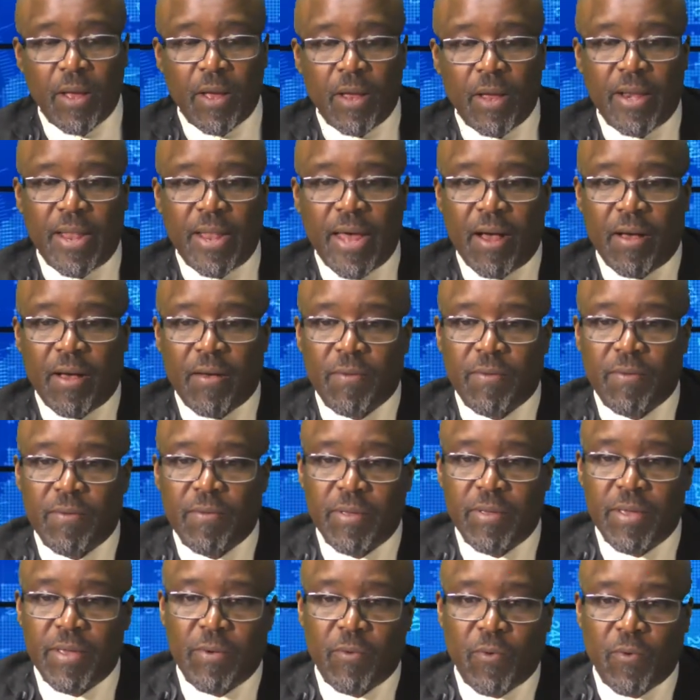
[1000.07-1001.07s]
Now,
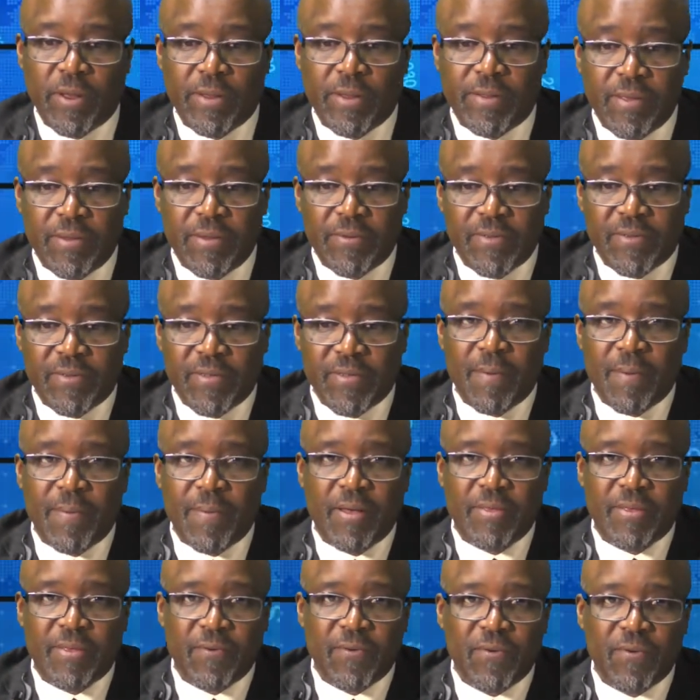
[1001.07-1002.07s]
what's interesting
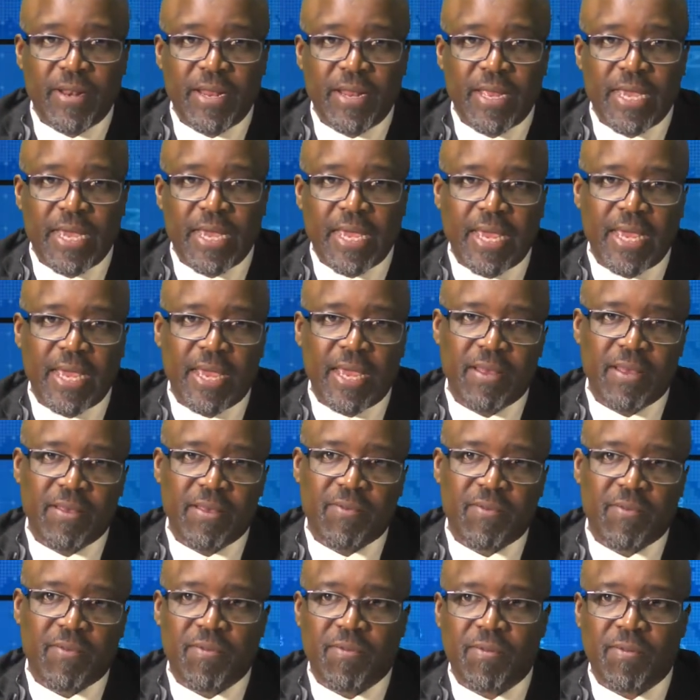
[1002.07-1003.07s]
about the ruling
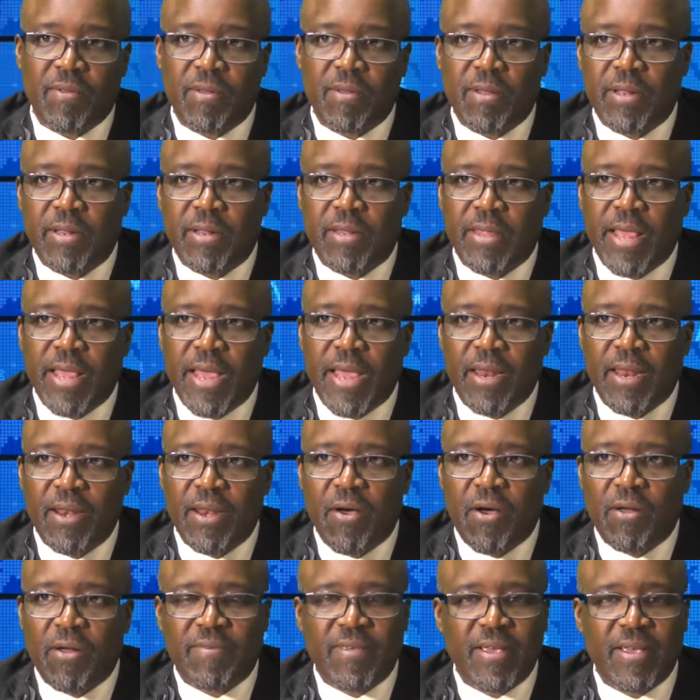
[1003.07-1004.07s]
is they did
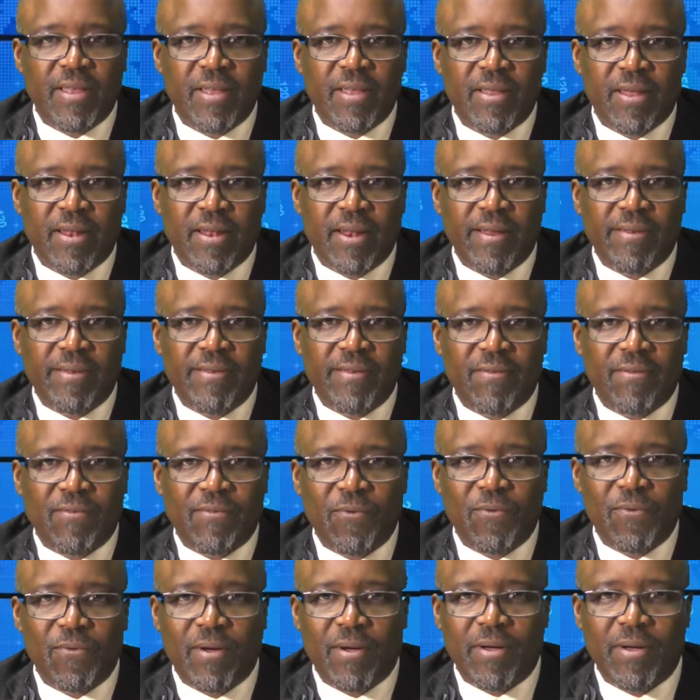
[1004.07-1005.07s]
not say that the elections
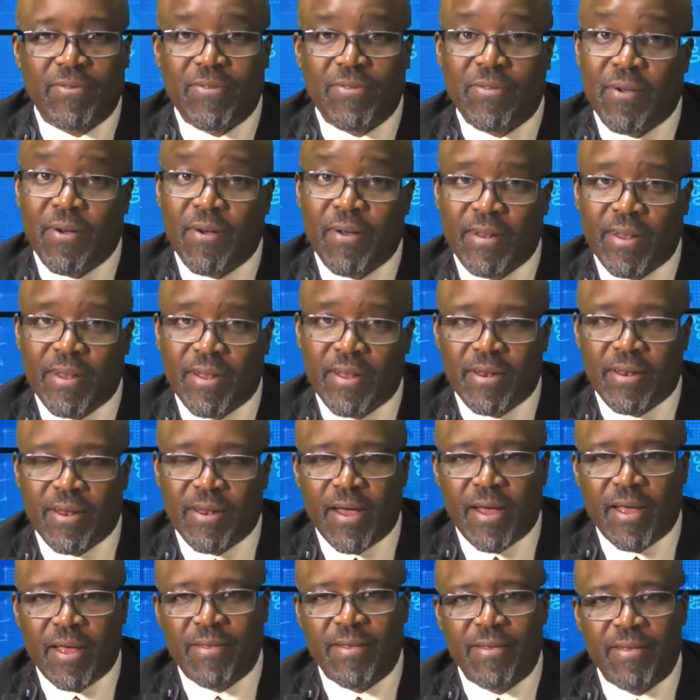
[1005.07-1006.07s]
were stolen,
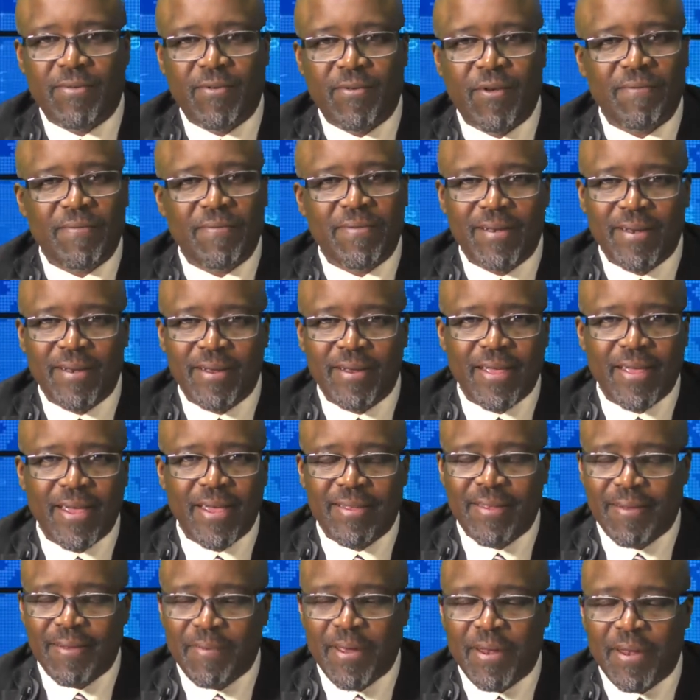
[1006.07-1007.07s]
as is often the
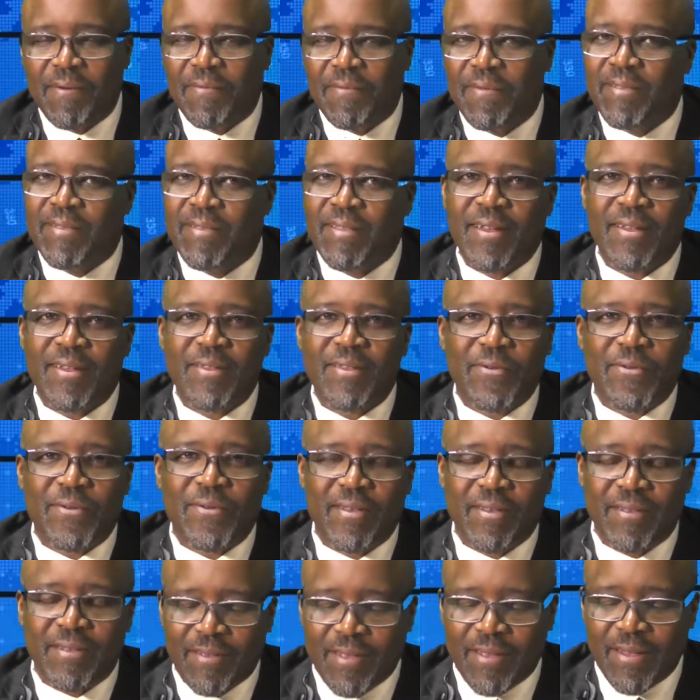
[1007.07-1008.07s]
case in many of these
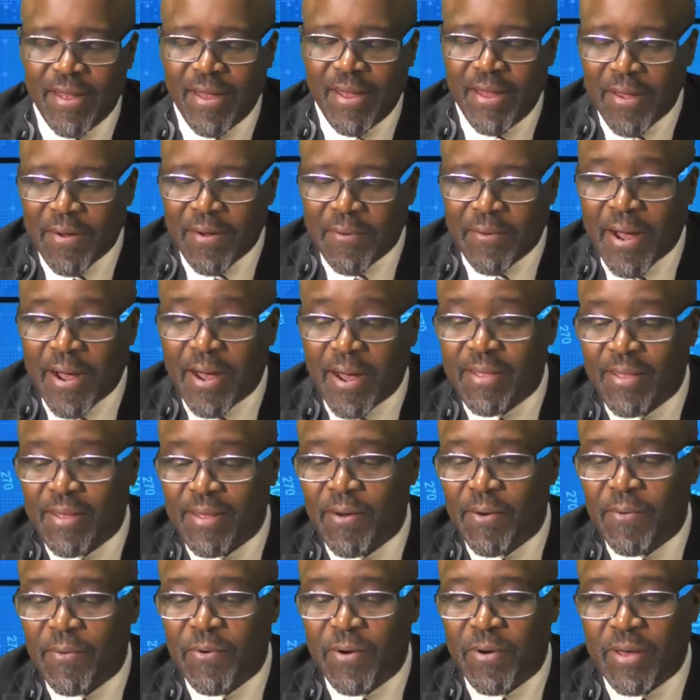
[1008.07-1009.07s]
countries.
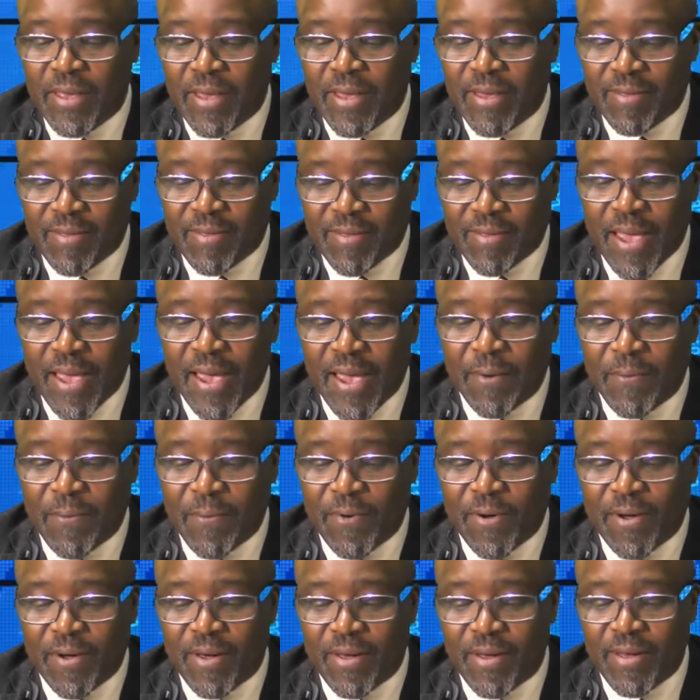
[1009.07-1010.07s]
Rather, what they said
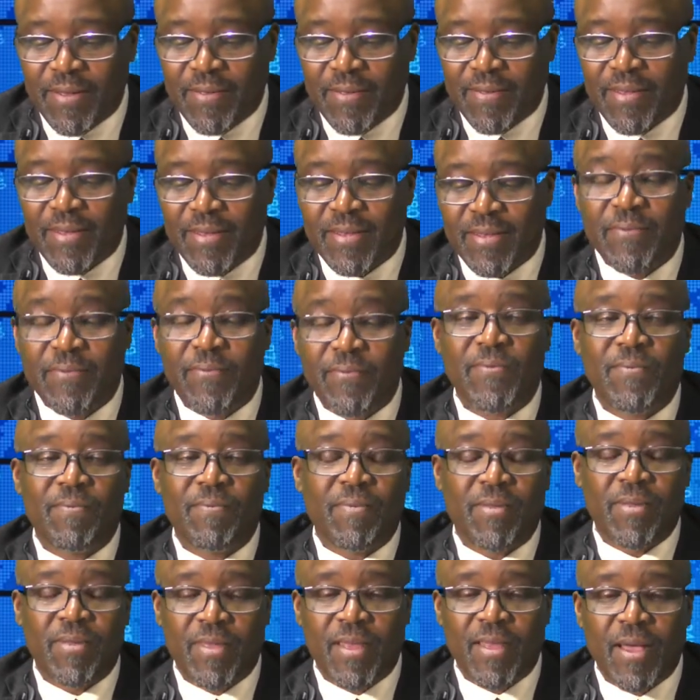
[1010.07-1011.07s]
was
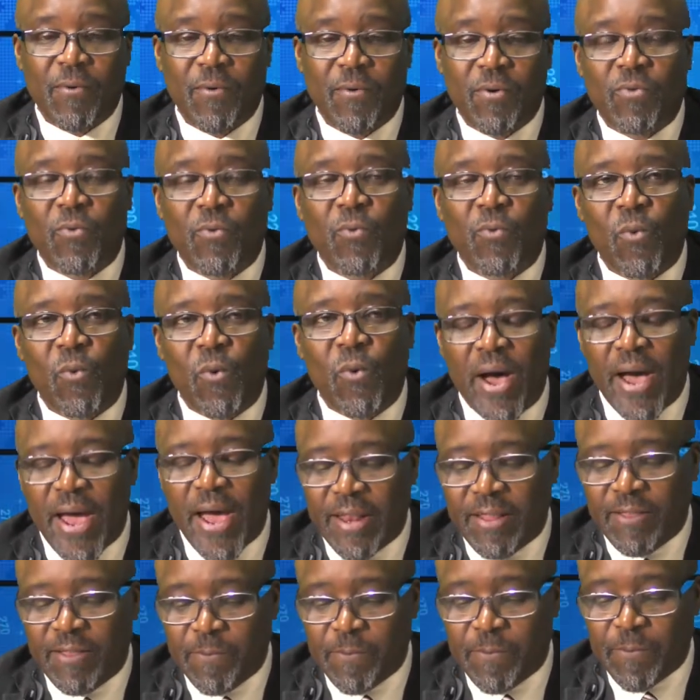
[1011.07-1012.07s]
there was
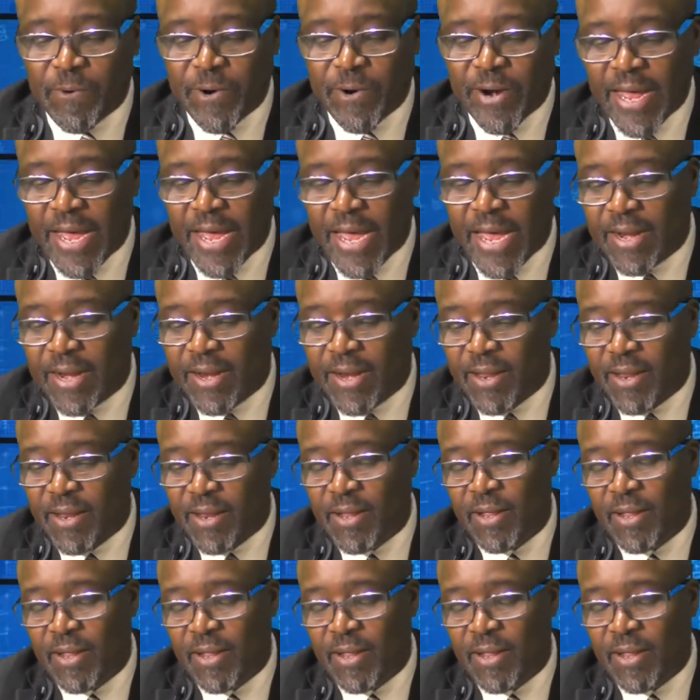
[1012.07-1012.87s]
widespread